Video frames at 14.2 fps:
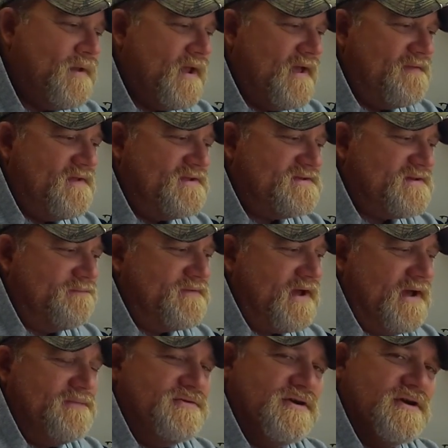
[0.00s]
and then
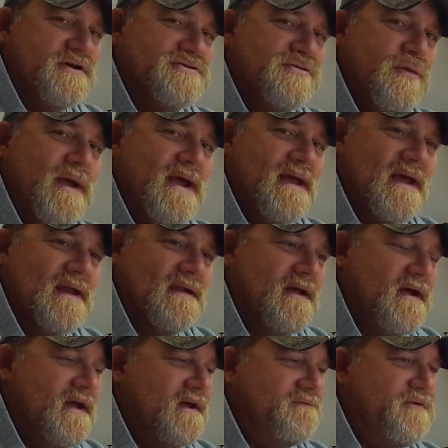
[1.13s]
sometimes you can tweak it.
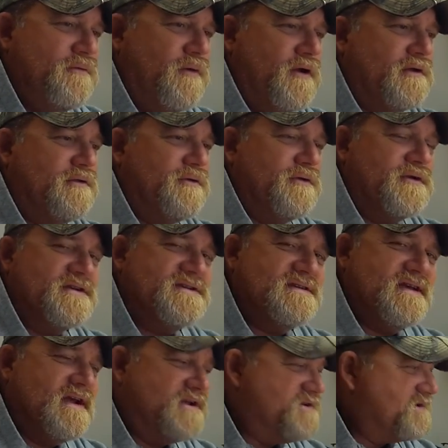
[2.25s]
If you want a lure to
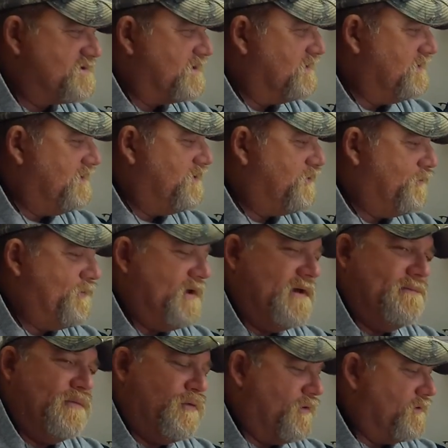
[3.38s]
sink just a little bit
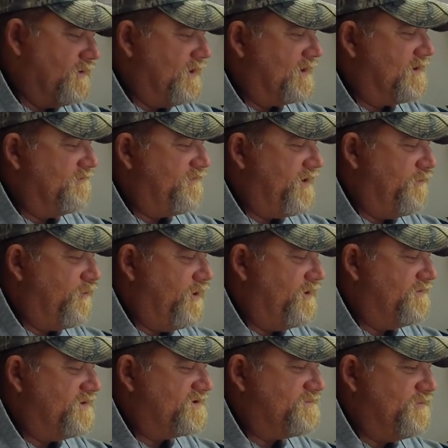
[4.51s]
more, like if I wanted
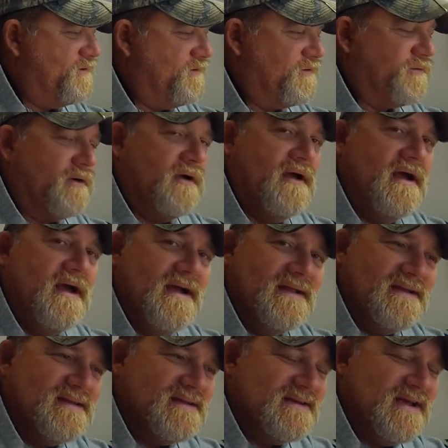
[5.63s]
this MirrOlure
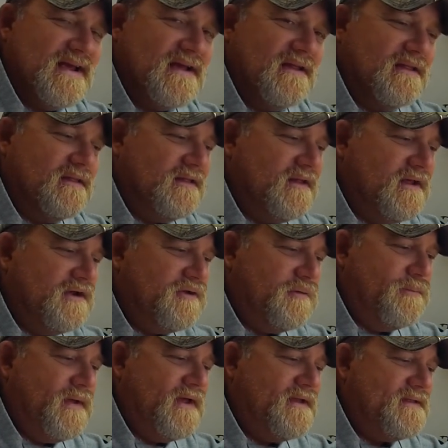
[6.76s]
to sink a little
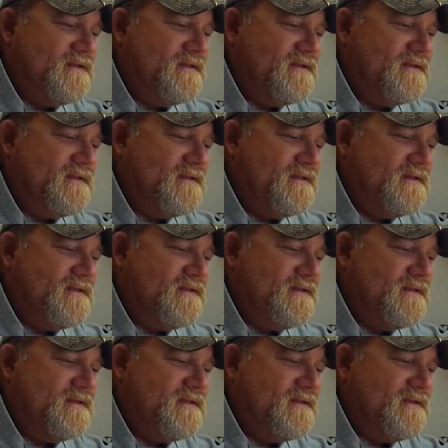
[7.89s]
bit